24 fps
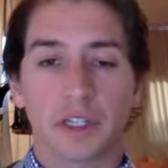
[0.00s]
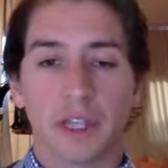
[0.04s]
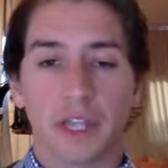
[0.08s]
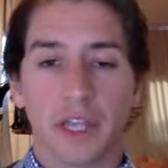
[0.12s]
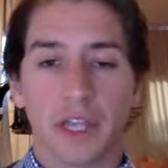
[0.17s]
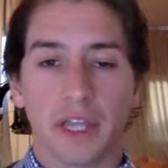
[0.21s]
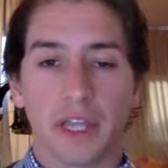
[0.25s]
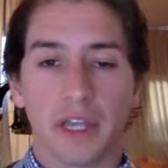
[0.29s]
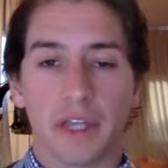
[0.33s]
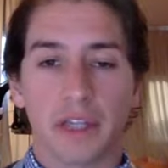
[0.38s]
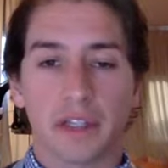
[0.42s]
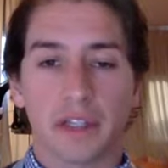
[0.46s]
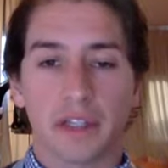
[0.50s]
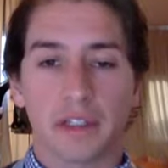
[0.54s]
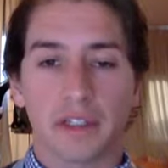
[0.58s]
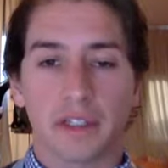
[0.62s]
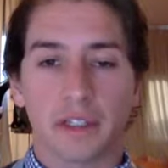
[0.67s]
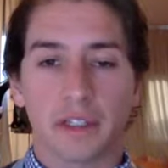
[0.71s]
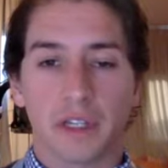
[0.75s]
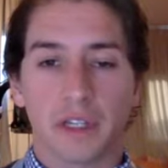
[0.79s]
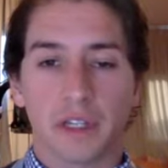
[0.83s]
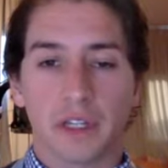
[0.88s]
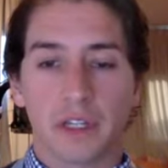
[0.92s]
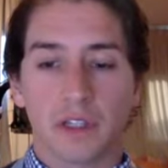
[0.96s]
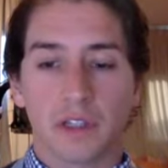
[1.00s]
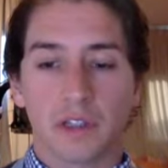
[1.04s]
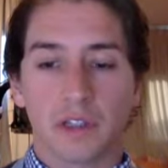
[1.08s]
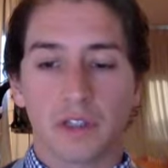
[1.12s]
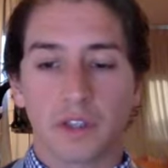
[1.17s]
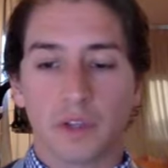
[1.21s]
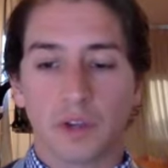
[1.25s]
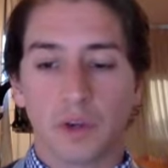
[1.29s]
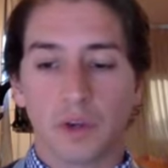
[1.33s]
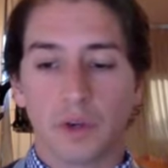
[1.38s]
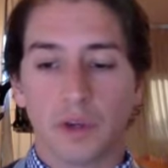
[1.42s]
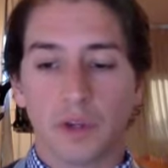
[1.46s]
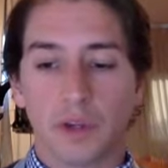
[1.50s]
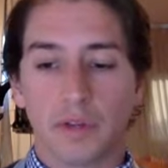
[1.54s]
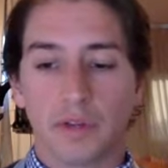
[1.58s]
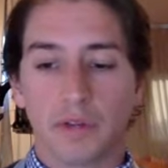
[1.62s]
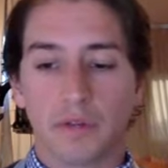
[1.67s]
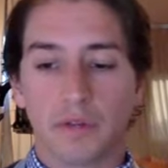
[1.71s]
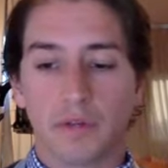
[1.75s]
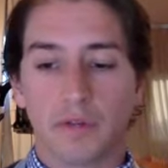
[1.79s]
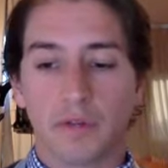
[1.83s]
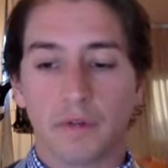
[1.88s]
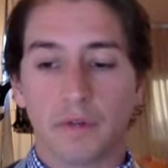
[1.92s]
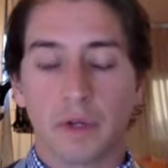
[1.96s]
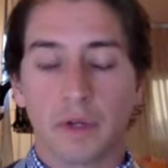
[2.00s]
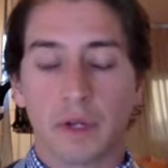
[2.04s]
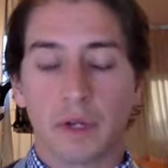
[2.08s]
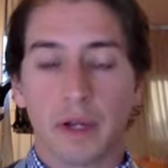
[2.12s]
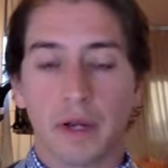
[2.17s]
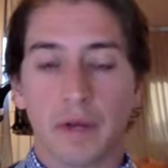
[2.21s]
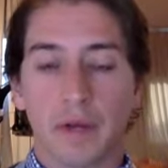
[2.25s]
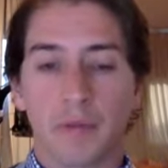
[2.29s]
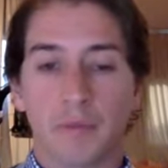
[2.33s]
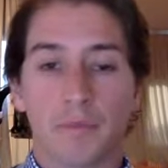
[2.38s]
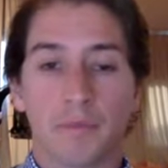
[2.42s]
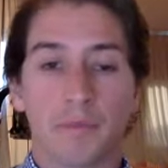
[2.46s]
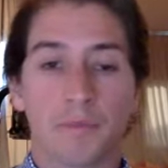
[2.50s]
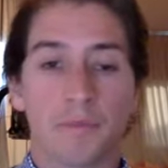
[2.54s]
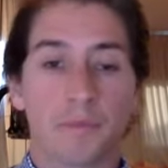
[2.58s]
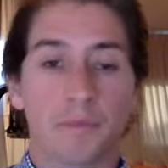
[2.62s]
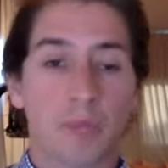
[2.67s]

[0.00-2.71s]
and so if um,